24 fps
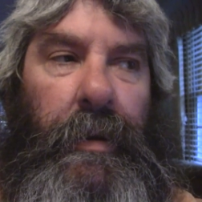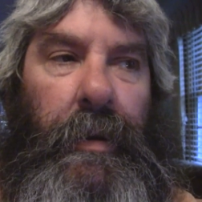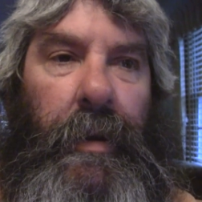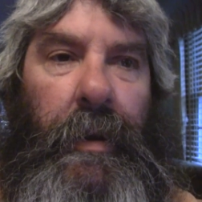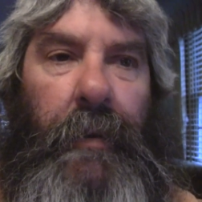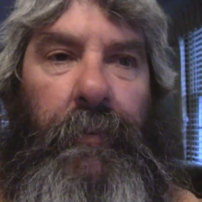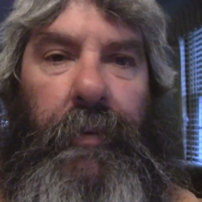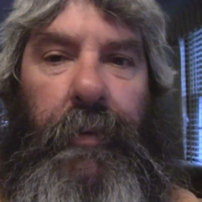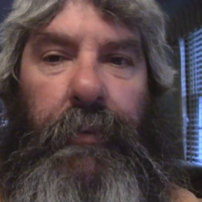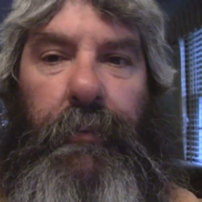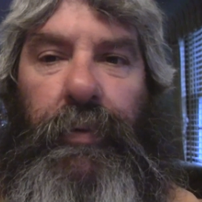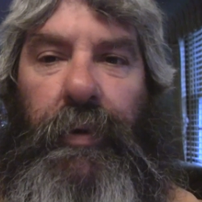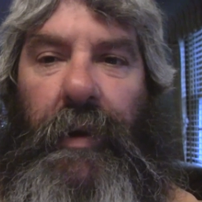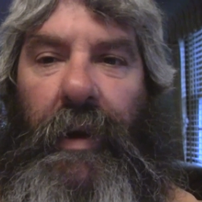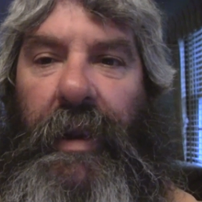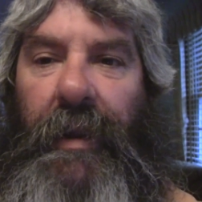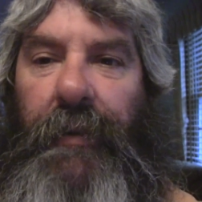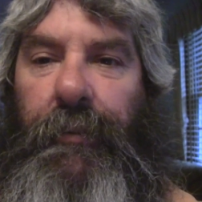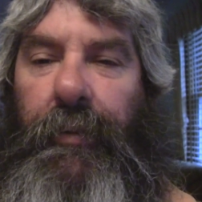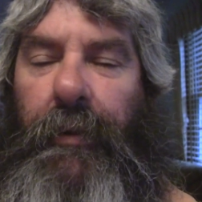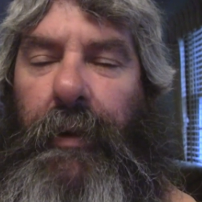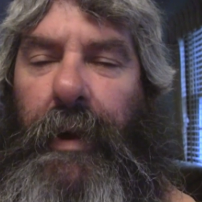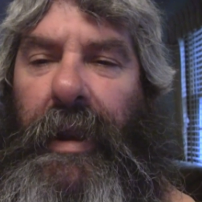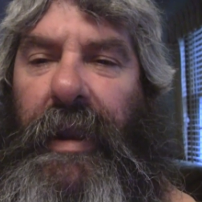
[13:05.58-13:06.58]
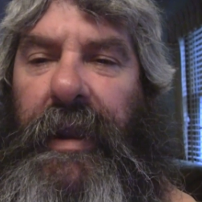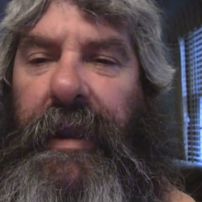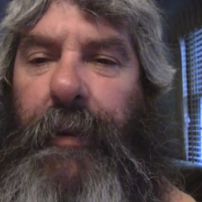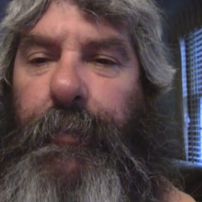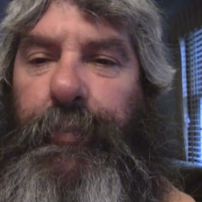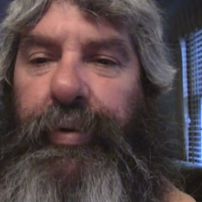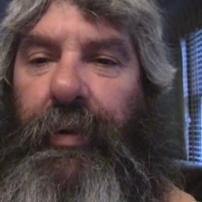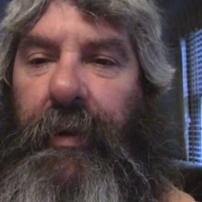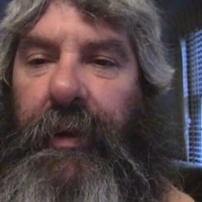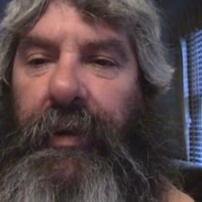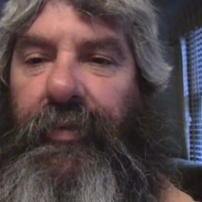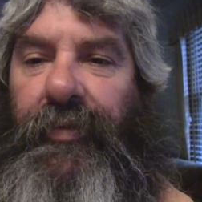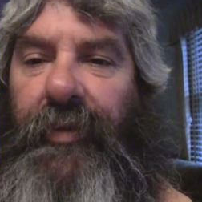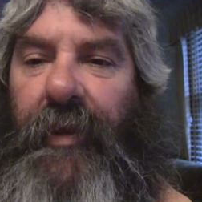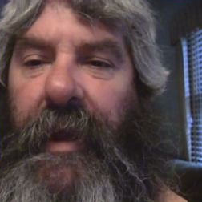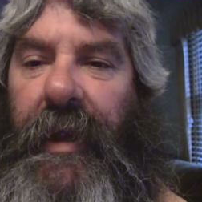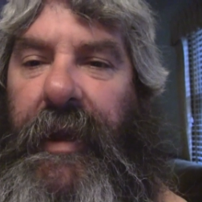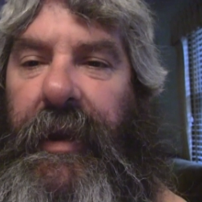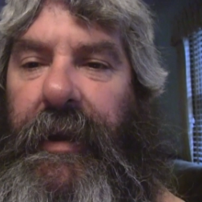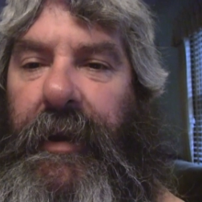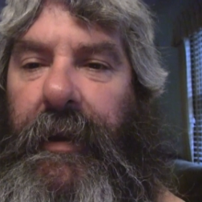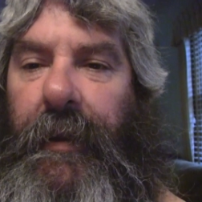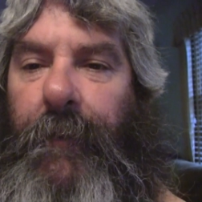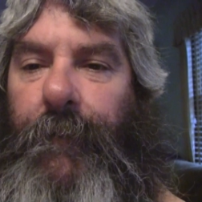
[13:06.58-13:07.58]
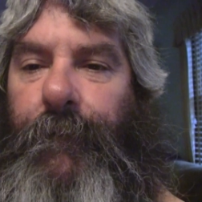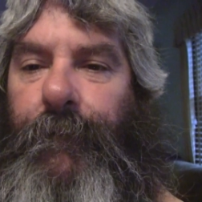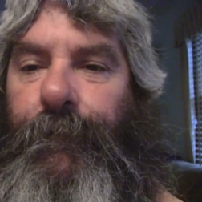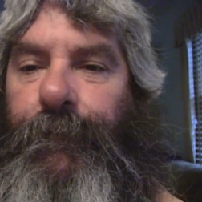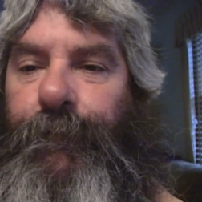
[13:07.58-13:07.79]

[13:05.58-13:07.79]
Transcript: I would really, really appreciate it.